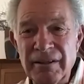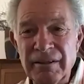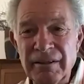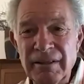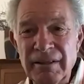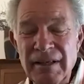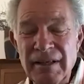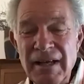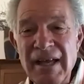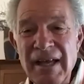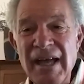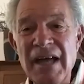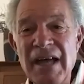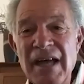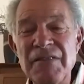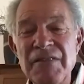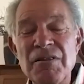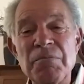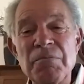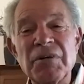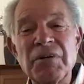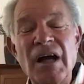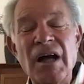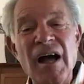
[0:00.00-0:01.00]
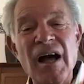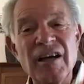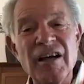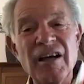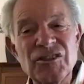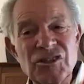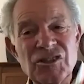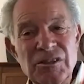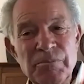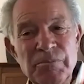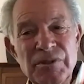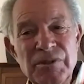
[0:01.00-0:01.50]
and the customer
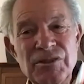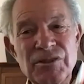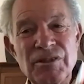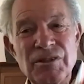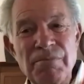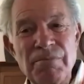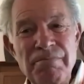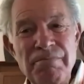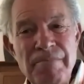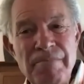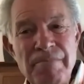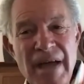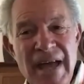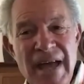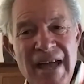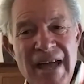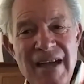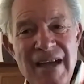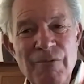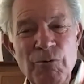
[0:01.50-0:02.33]
demand when you come